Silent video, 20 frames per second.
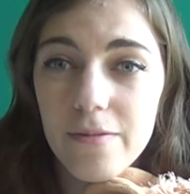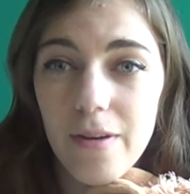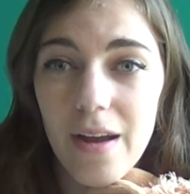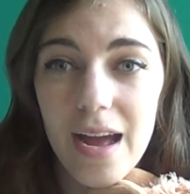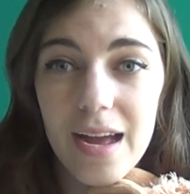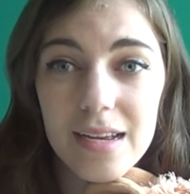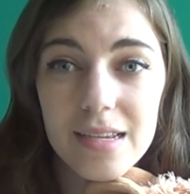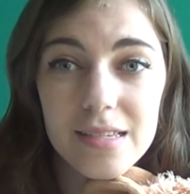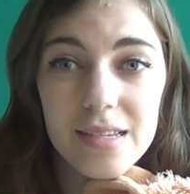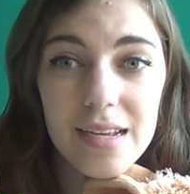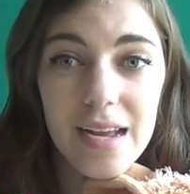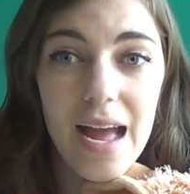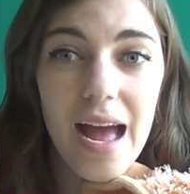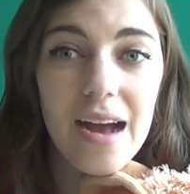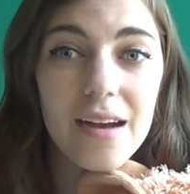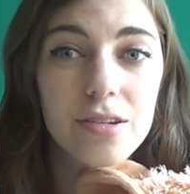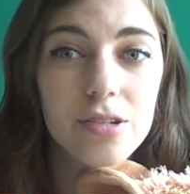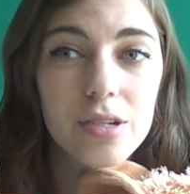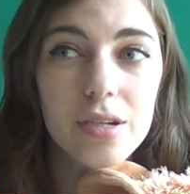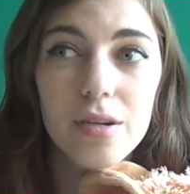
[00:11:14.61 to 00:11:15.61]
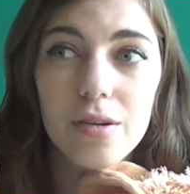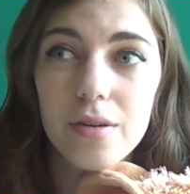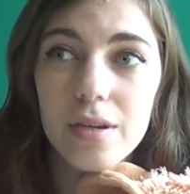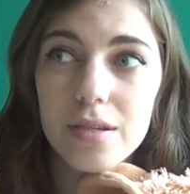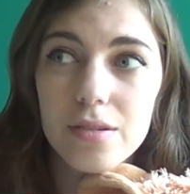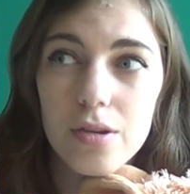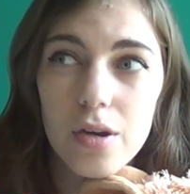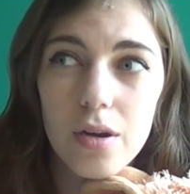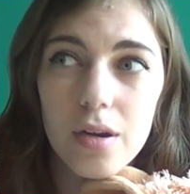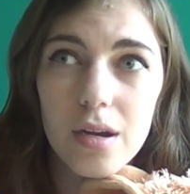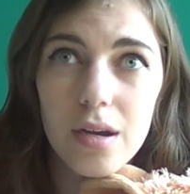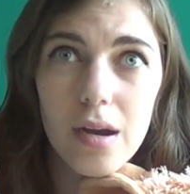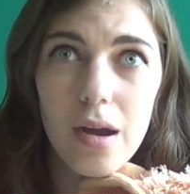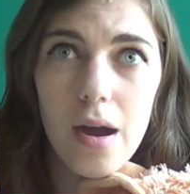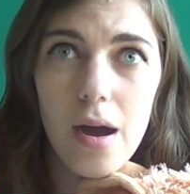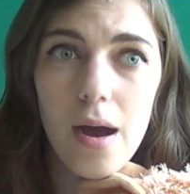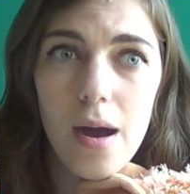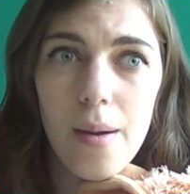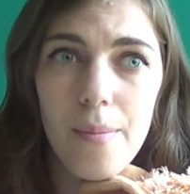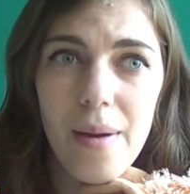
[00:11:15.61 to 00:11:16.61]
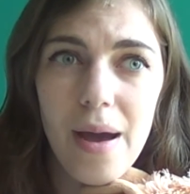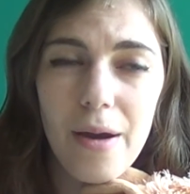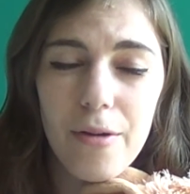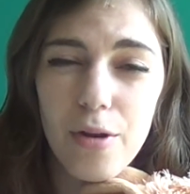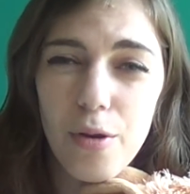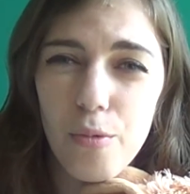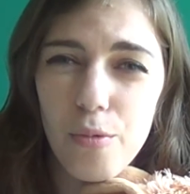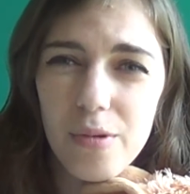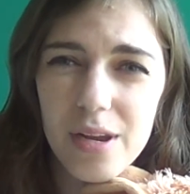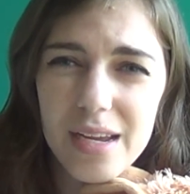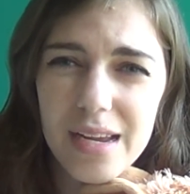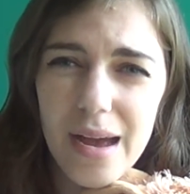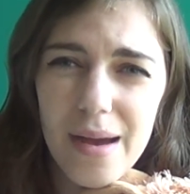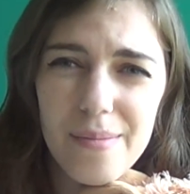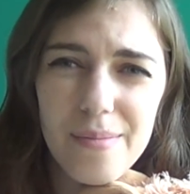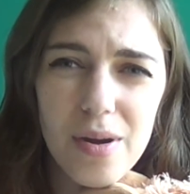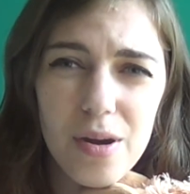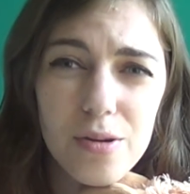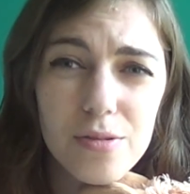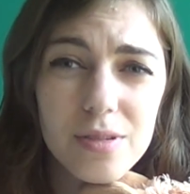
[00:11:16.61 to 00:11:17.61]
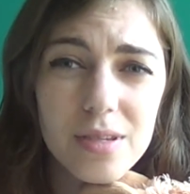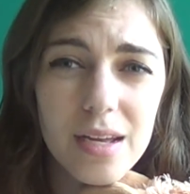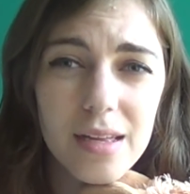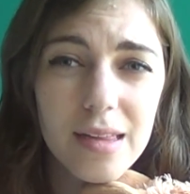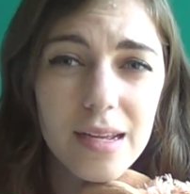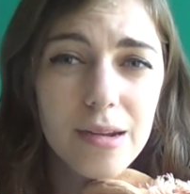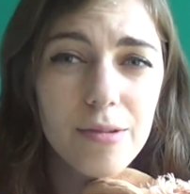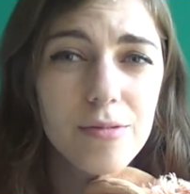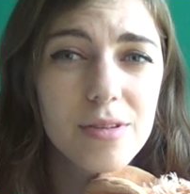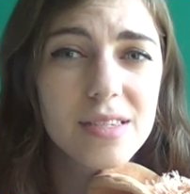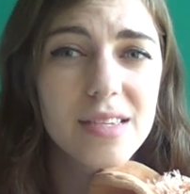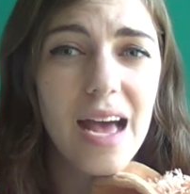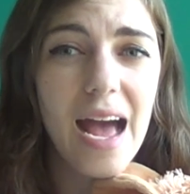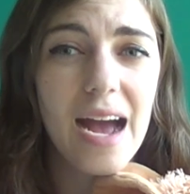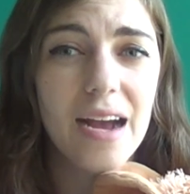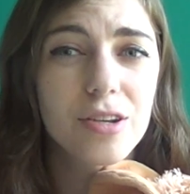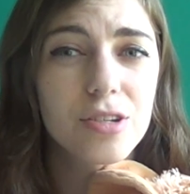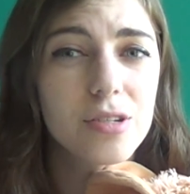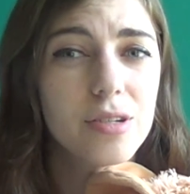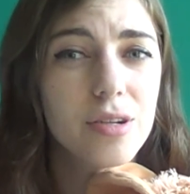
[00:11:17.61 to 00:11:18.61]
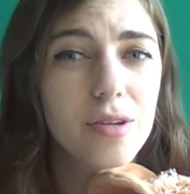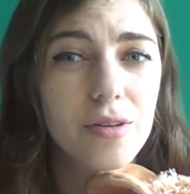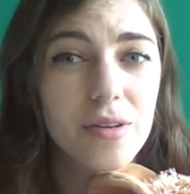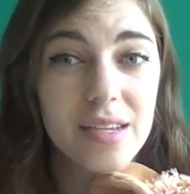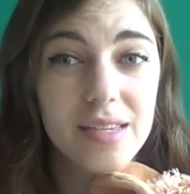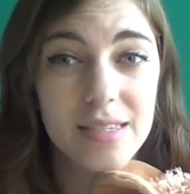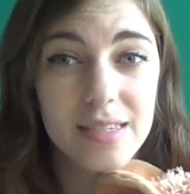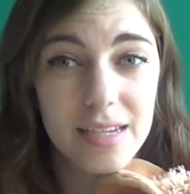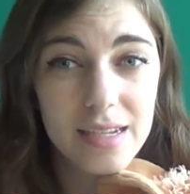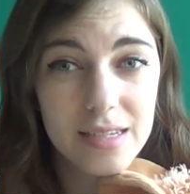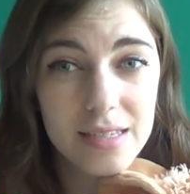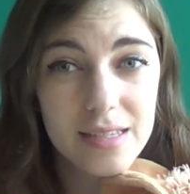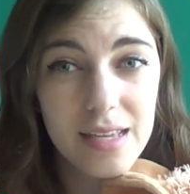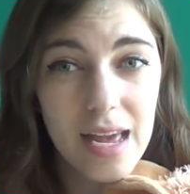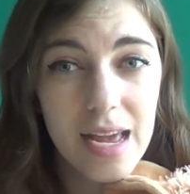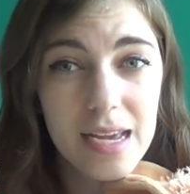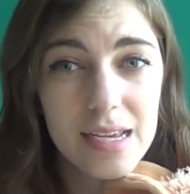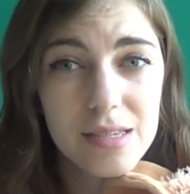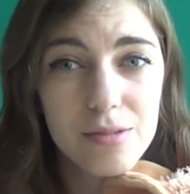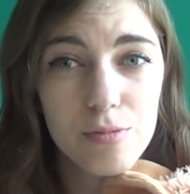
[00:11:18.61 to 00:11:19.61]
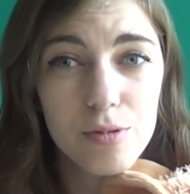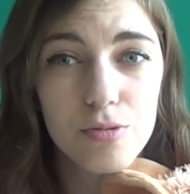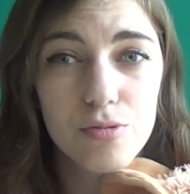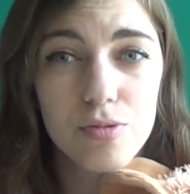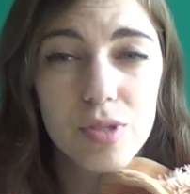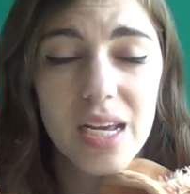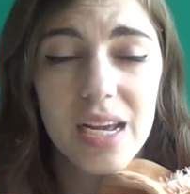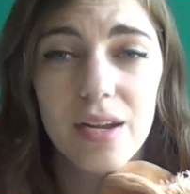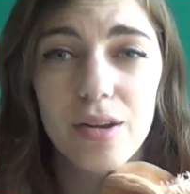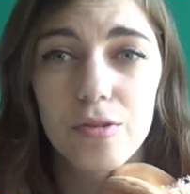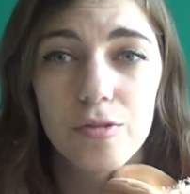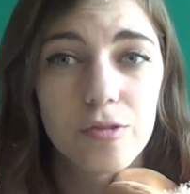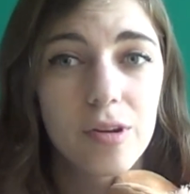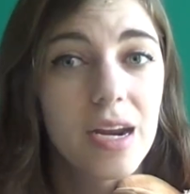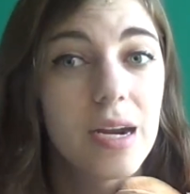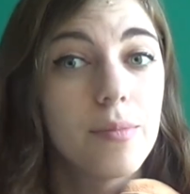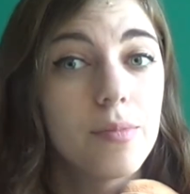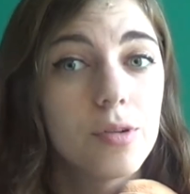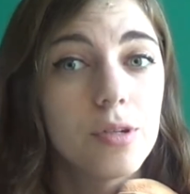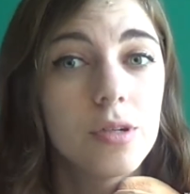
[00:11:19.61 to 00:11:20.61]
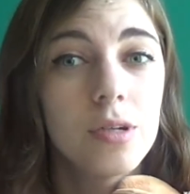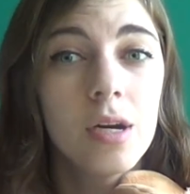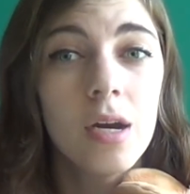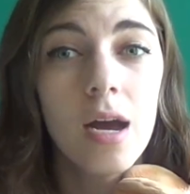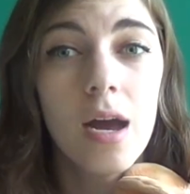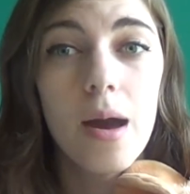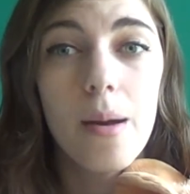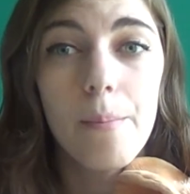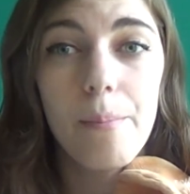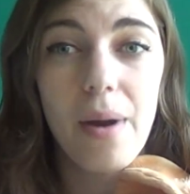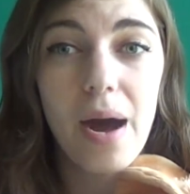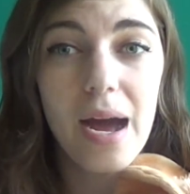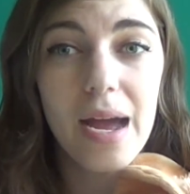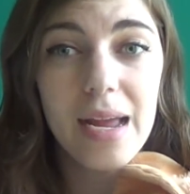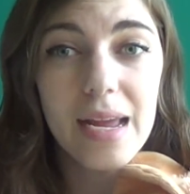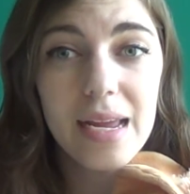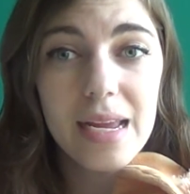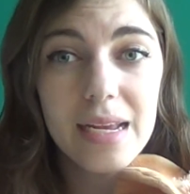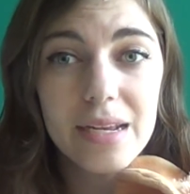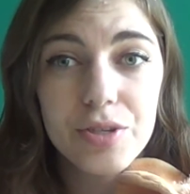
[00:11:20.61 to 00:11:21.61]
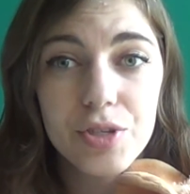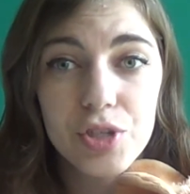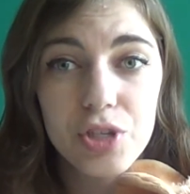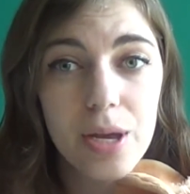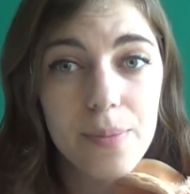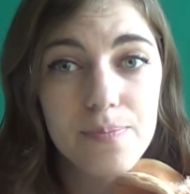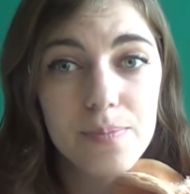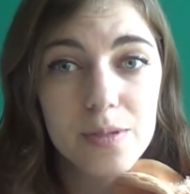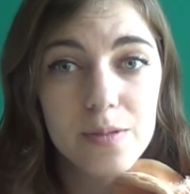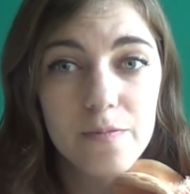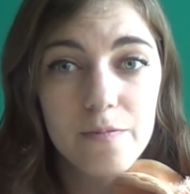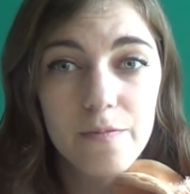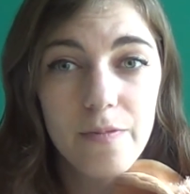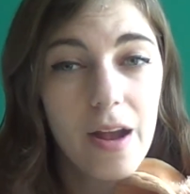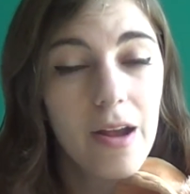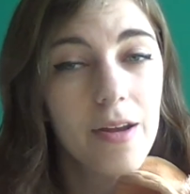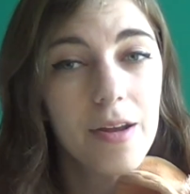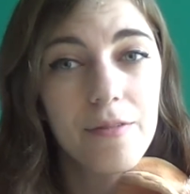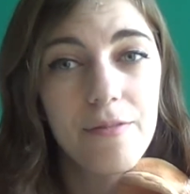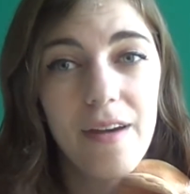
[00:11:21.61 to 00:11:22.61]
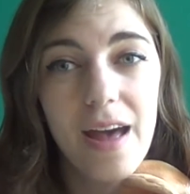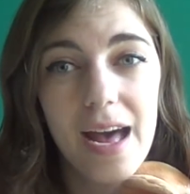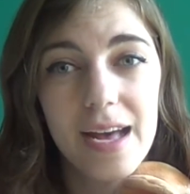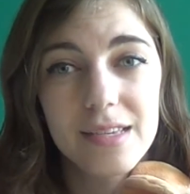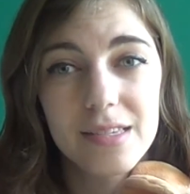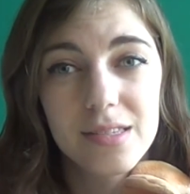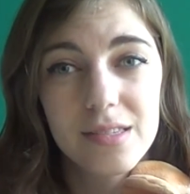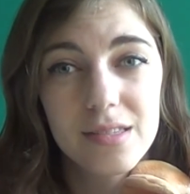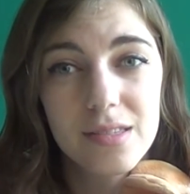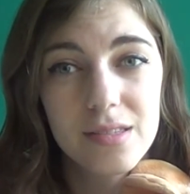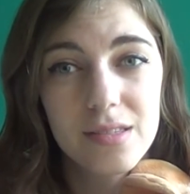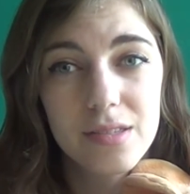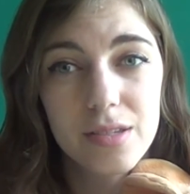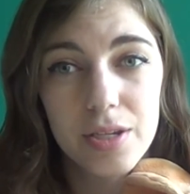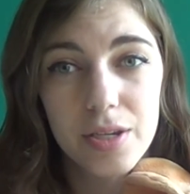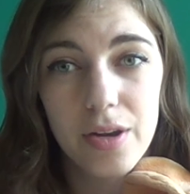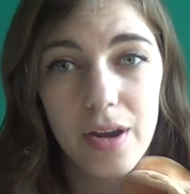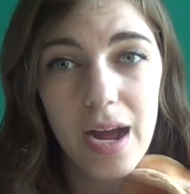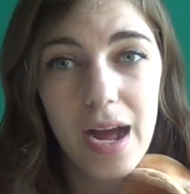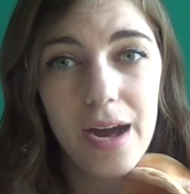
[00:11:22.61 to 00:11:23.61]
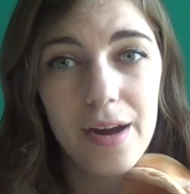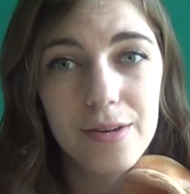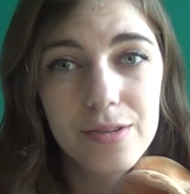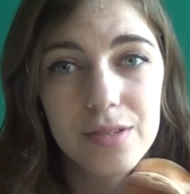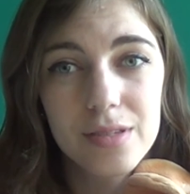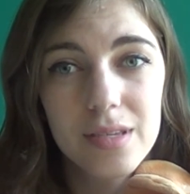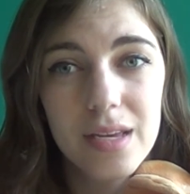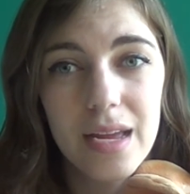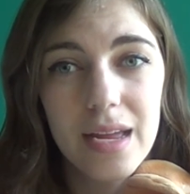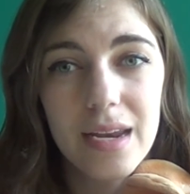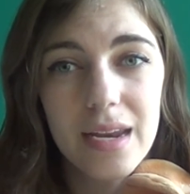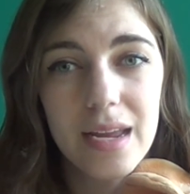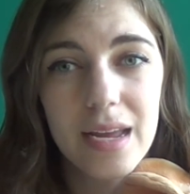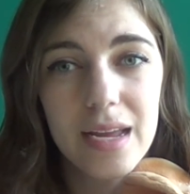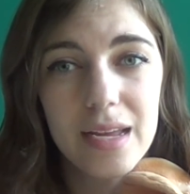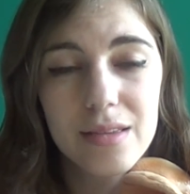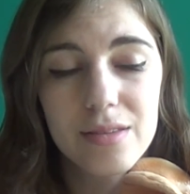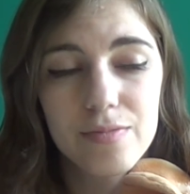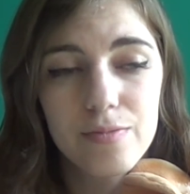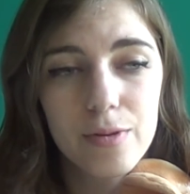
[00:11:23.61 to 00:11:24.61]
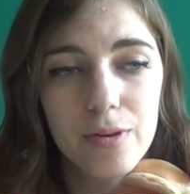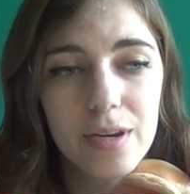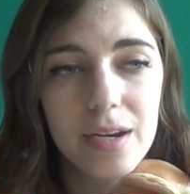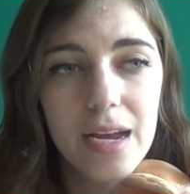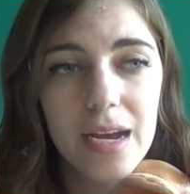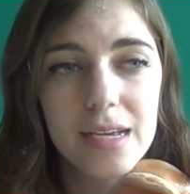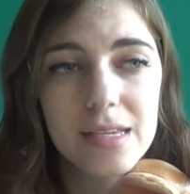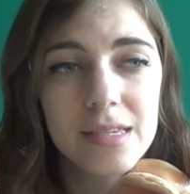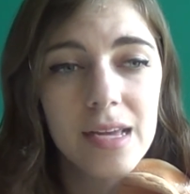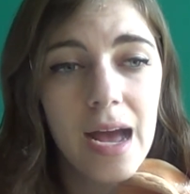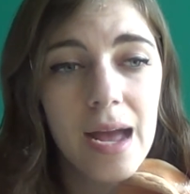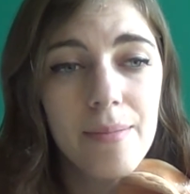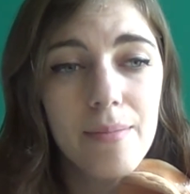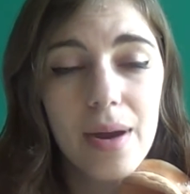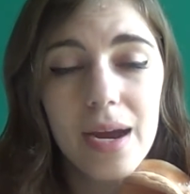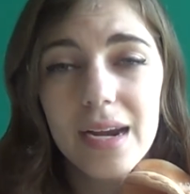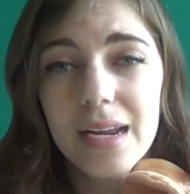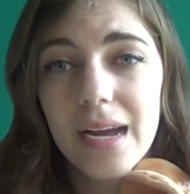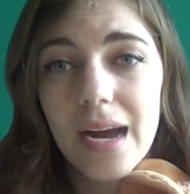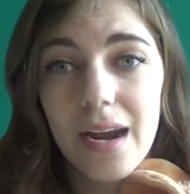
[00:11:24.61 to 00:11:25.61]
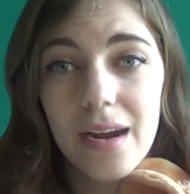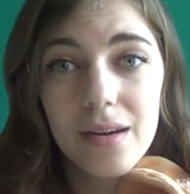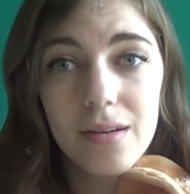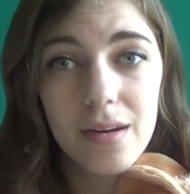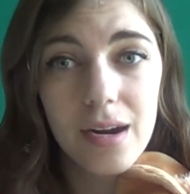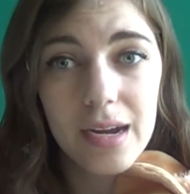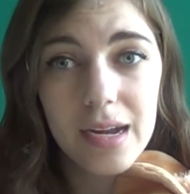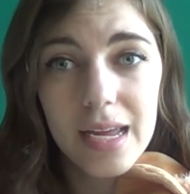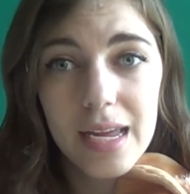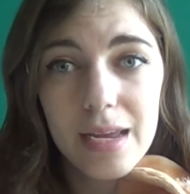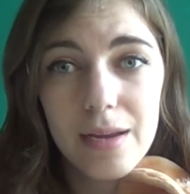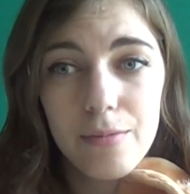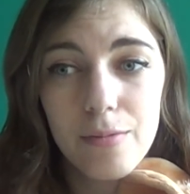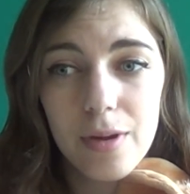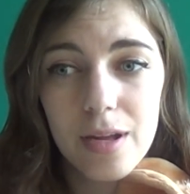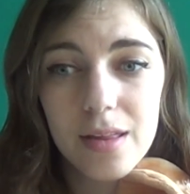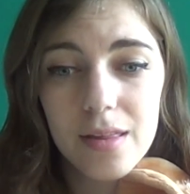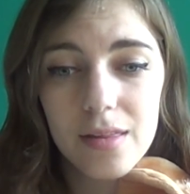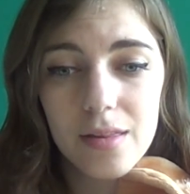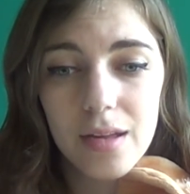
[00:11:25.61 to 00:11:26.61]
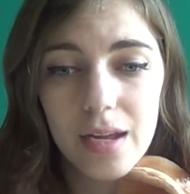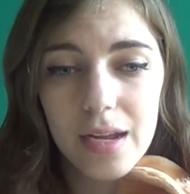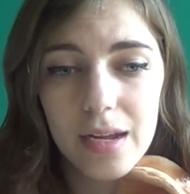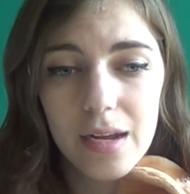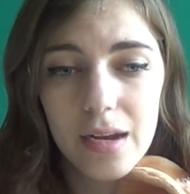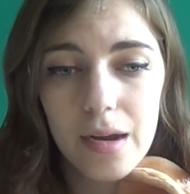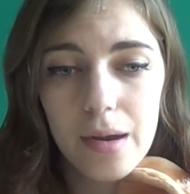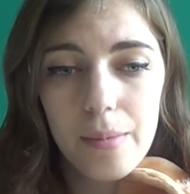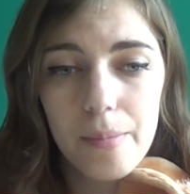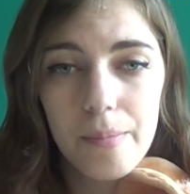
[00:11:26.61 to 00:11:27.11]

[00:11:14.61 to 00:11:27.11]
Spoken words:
for Eggsy actually only took about a week at most. I think it was actually only 6 days, which was incredible. Buyee shipped very fast to your house, and it's really nice. I might have gotten lucky with like